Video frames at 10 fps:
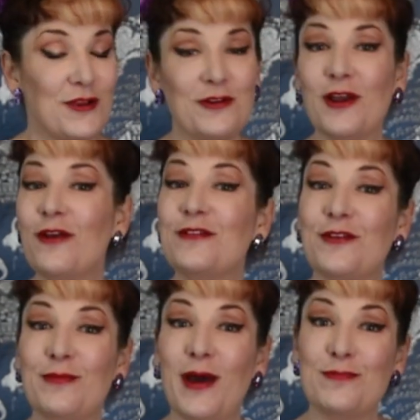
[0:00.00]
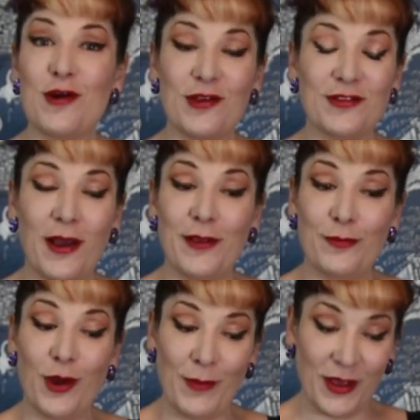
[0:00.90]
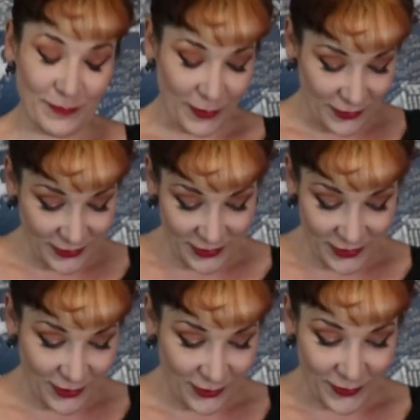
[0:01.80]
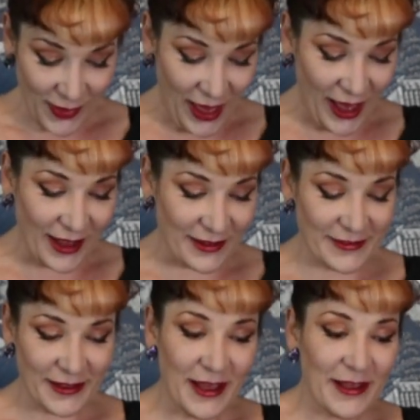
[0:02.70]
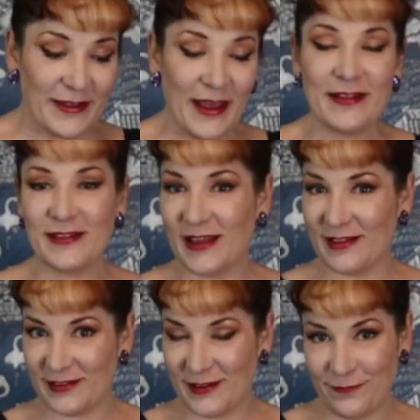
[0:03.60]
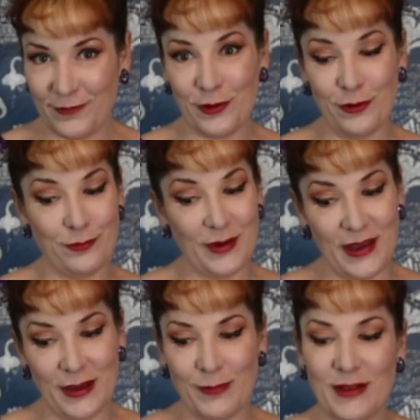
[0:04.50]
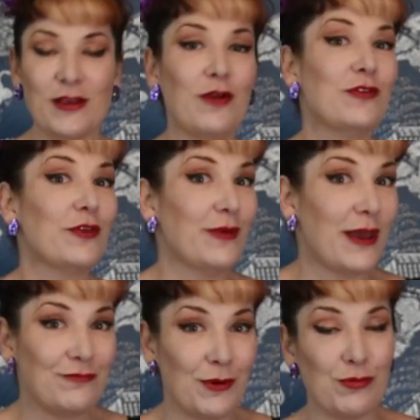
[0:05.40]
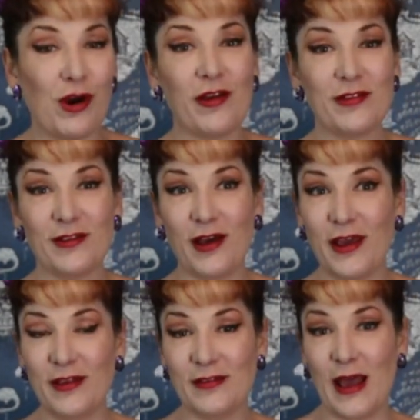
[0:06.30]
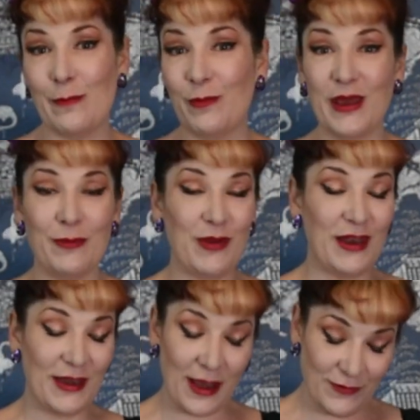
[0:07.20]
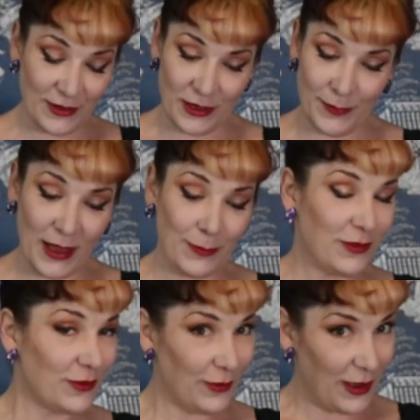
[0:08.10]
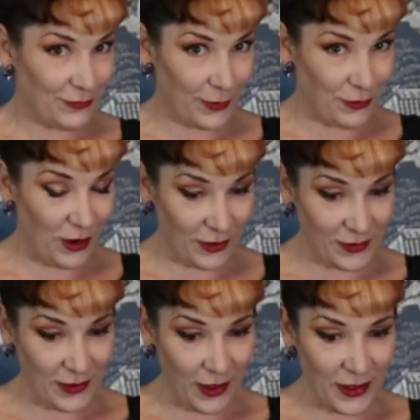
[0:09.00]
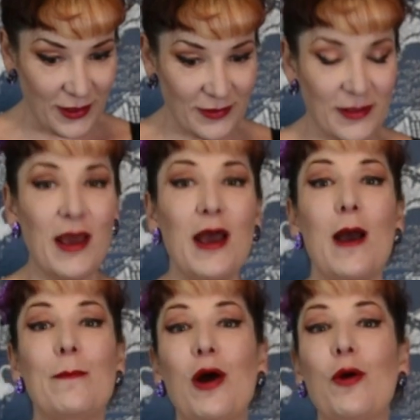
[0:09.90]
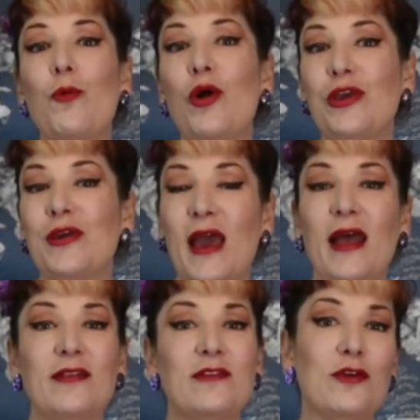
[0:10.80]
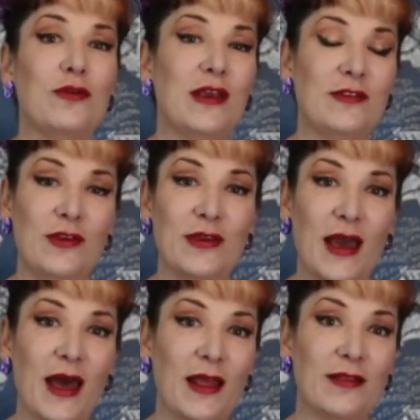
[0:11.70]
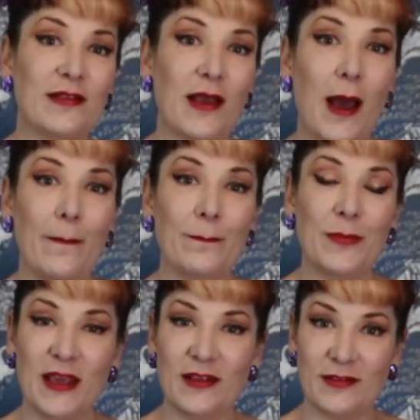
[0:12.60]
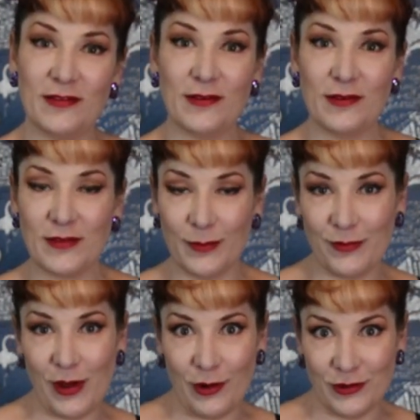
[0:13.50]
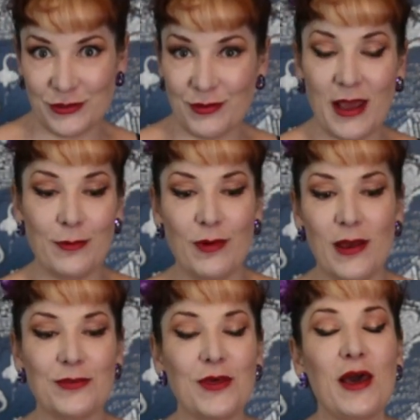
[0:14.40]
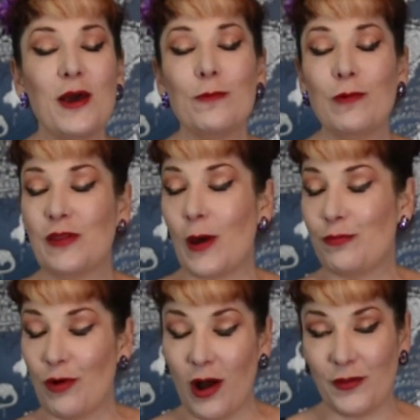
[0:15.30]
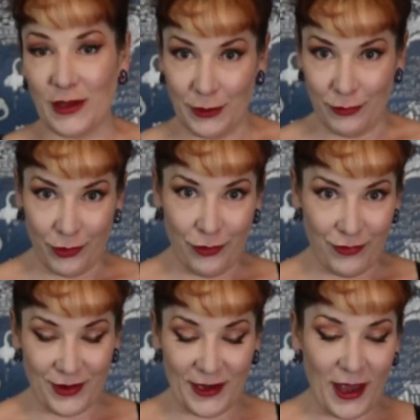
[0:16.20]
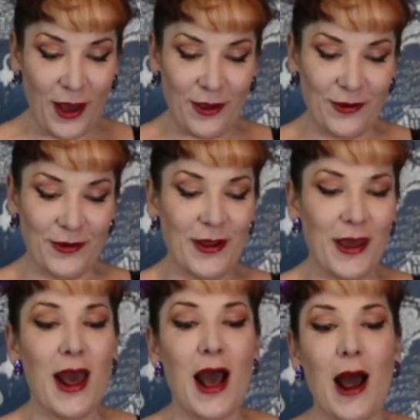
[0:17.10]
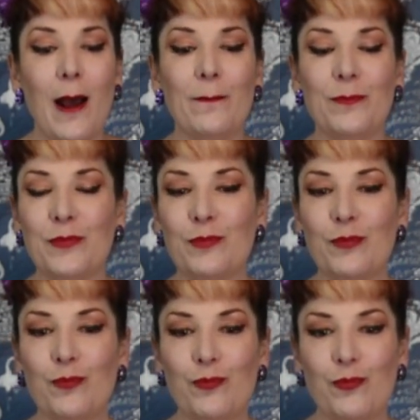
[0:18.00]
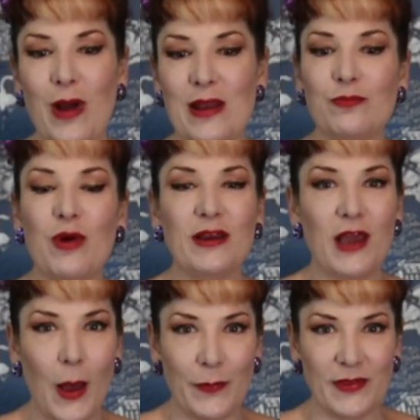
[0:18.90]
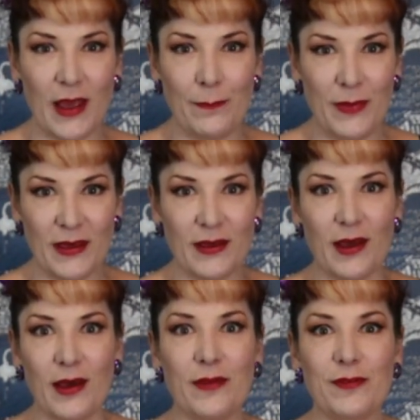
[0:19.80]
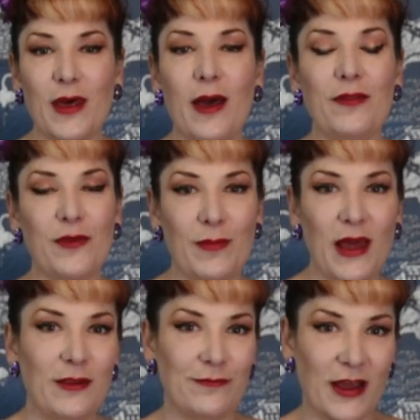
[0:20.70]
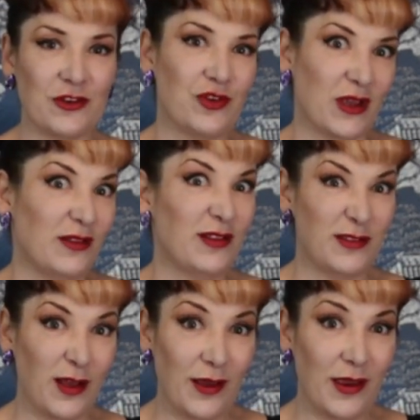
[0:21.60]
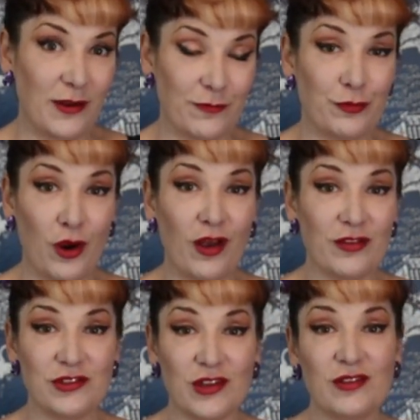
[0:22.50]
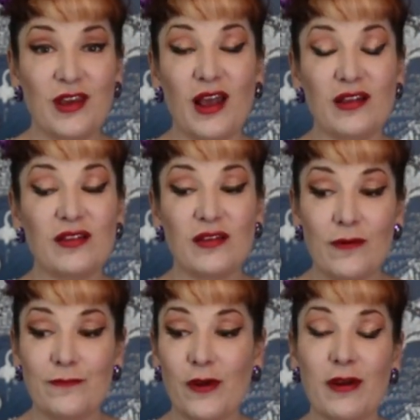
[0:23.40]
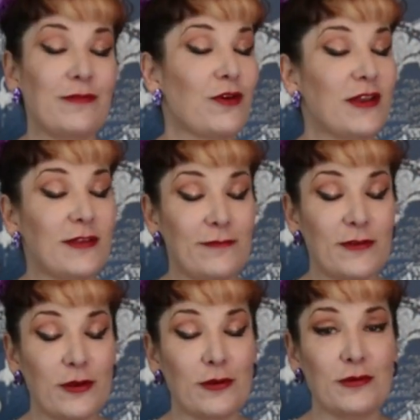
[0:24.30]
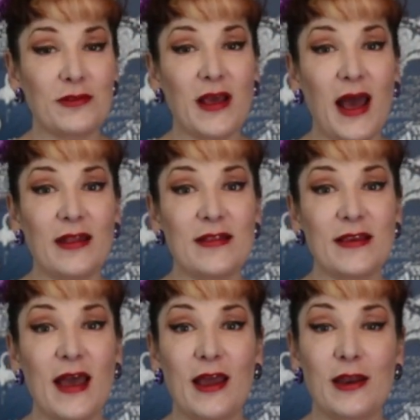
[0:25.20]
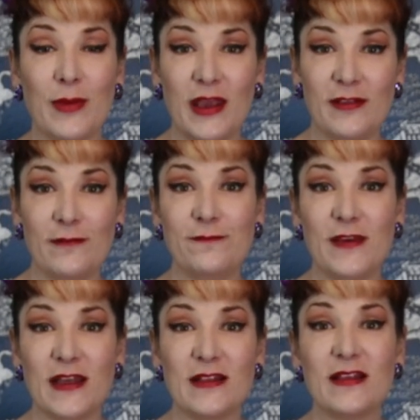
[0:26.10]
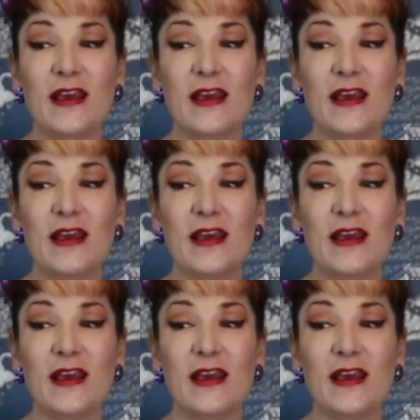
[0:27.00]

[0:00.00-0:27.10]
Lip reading: don't do my bra size, what am I supposed to do? And yes, it's difficult. We don't do every bra size, and we're never going to be able to do every bra size. But what you can do is you can piece some of our lingerie with a bra that you already own. When cups get bigger, the manufacturing and design of bras just gets very, very difficult. And to get an amazing fit,